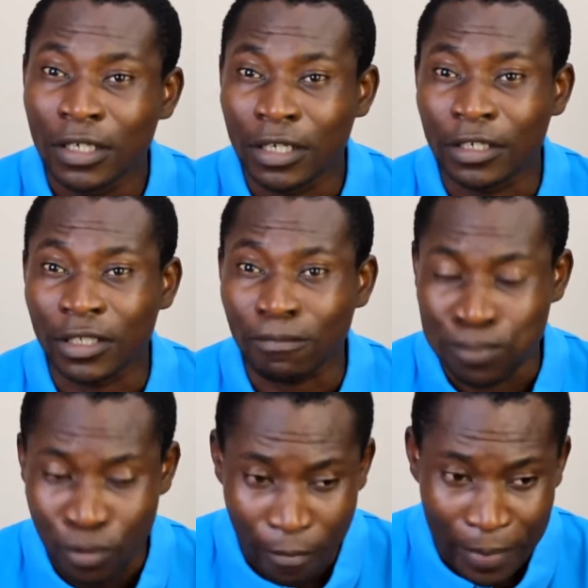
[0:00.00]
There is a
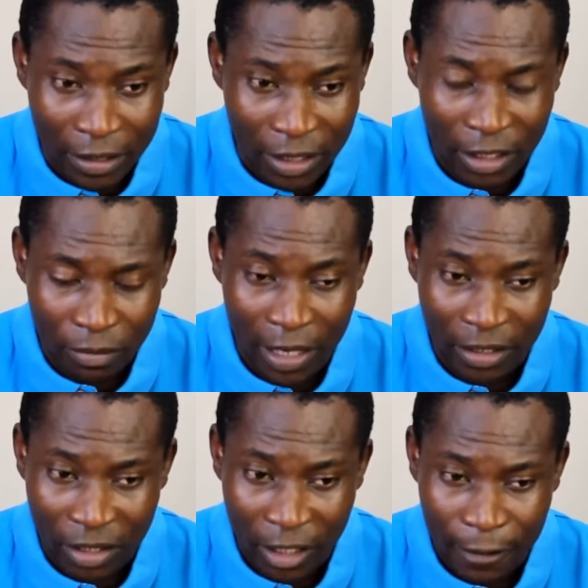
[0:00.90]
poor person's
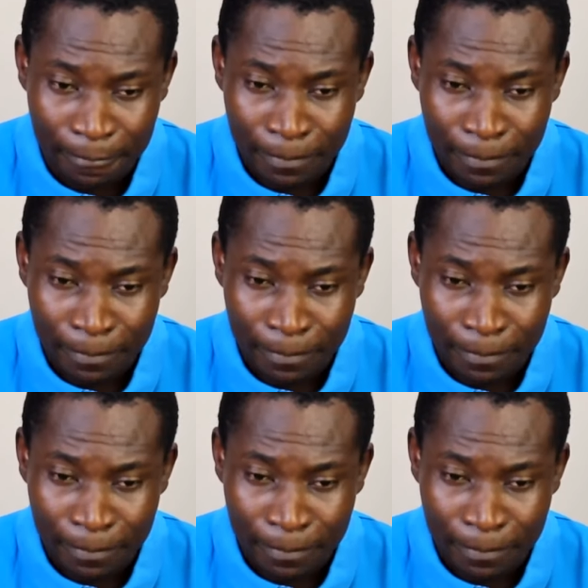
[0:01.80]
mindset.